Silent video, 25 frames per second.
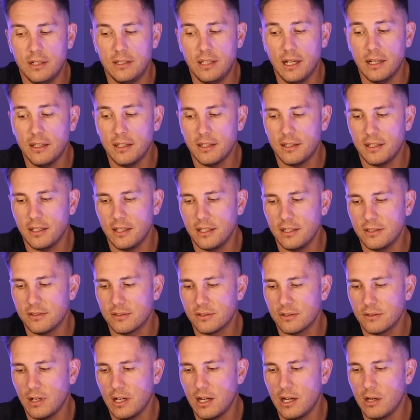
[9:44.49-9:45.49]
The other thing
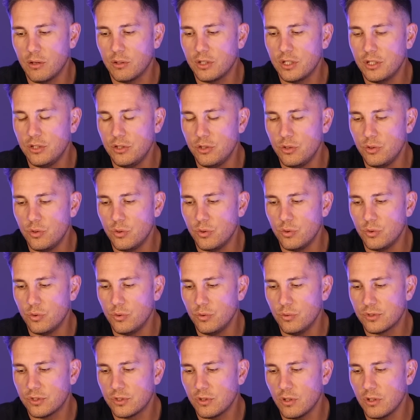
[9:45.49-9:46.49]
is, how can you
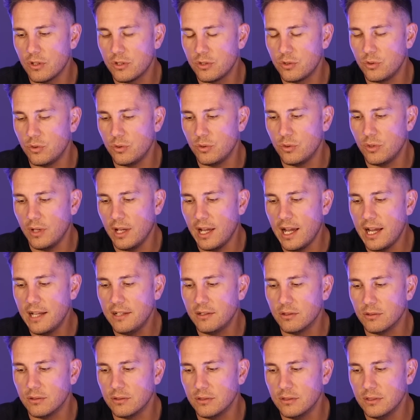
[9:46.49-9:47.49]
start to handle
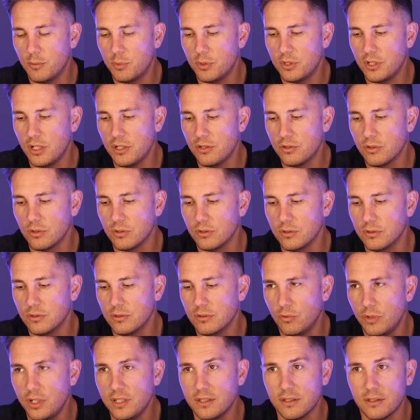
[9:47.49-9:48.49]
handle the potential
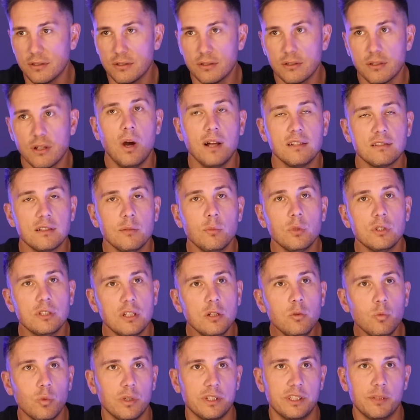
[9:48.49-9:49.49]
reasons why someone
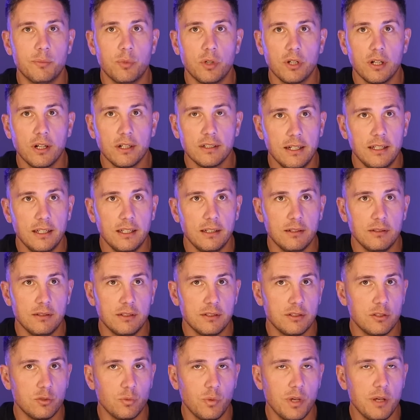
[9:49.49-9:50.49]
didn't want the product. And I think
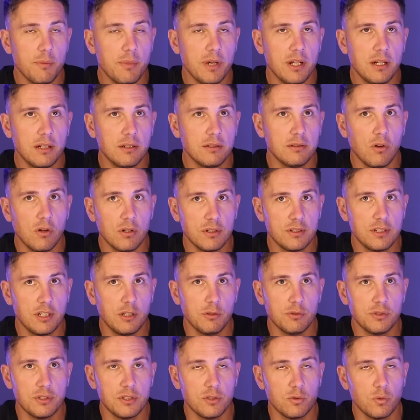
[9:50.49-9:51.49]
this is where abandoned cart
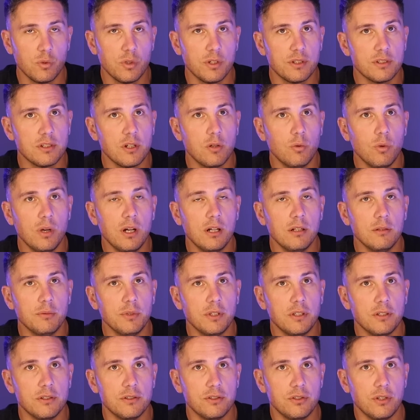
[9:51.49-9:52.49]
sequences work so well,
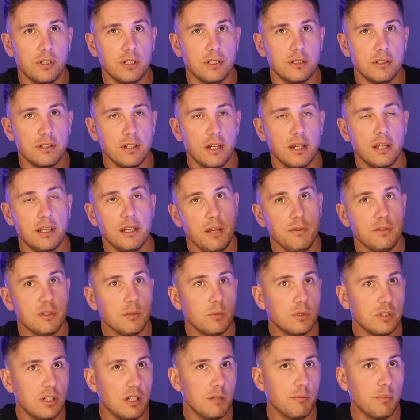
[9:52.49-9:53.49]
because you can say, if
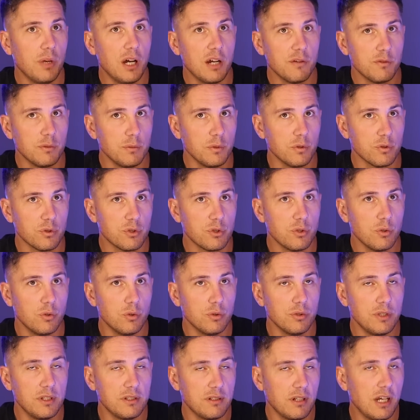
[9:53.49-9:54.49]
someone didn't buy from your
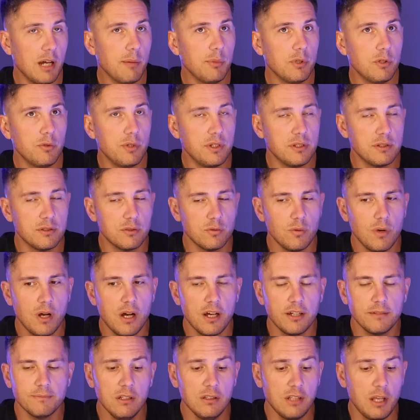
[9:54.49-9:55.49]
store, there's a couple of reasons
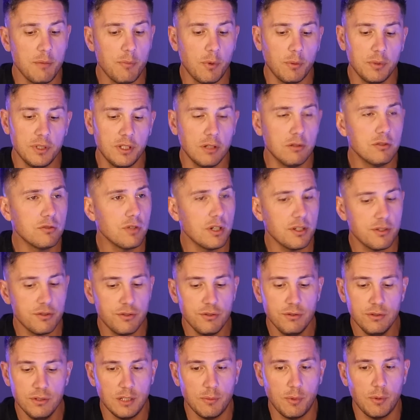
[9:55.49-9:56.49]
why. They probably don't trust
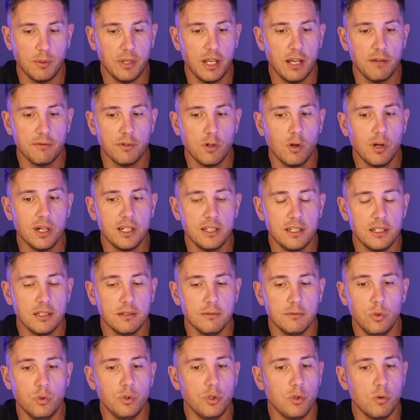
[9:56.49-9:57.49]
you. They probably have no idea
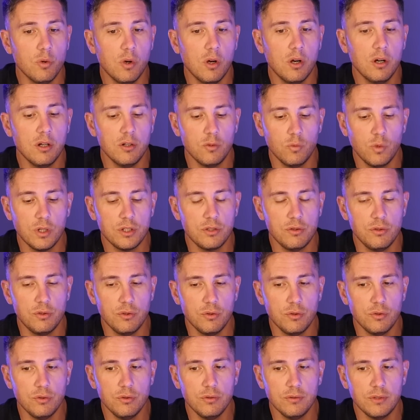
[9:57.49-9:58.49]
who you are and what you
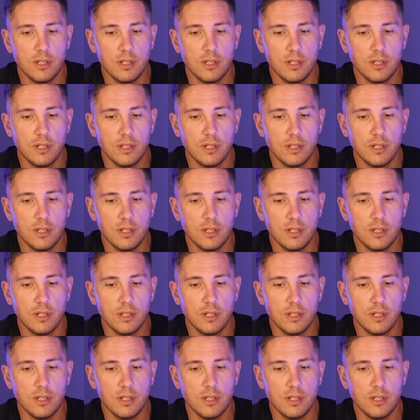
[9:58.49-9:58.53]
do.